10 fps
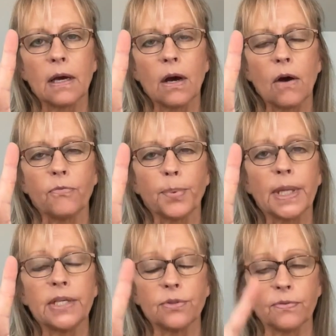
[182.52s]
of
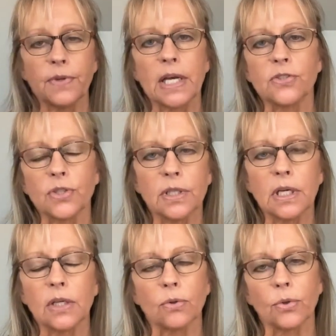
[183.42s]
plantar flexion
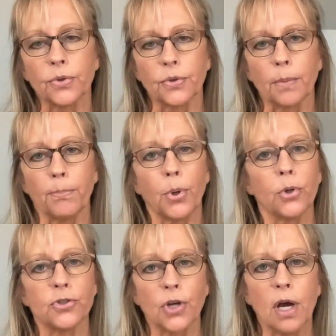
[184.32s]
in order to
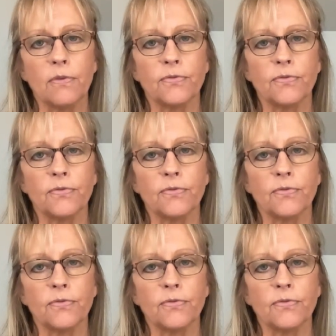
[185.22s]
push off